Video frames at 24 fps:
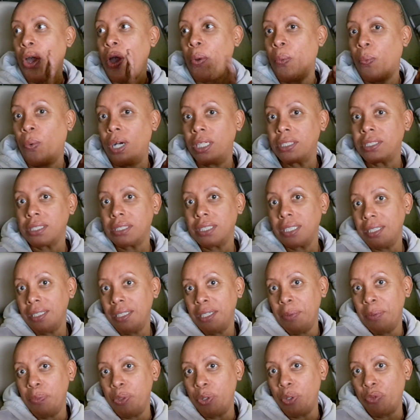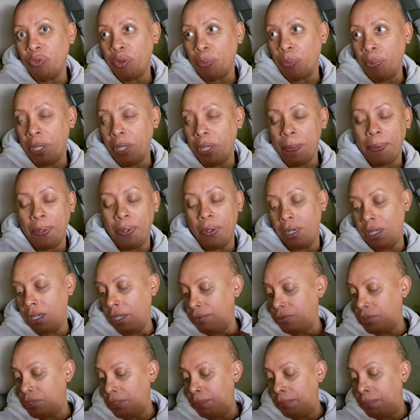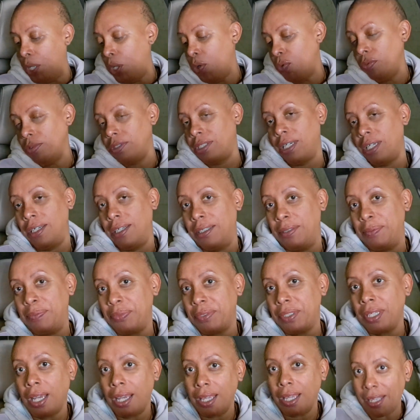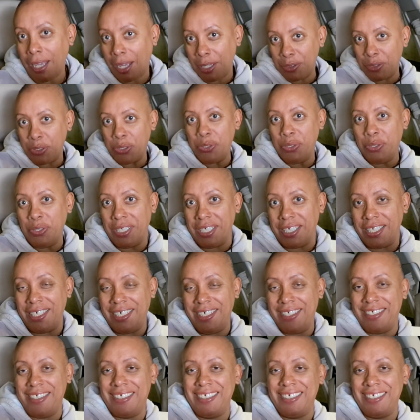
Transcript: What's good, beautiful people of Zamunda? How y'all doing?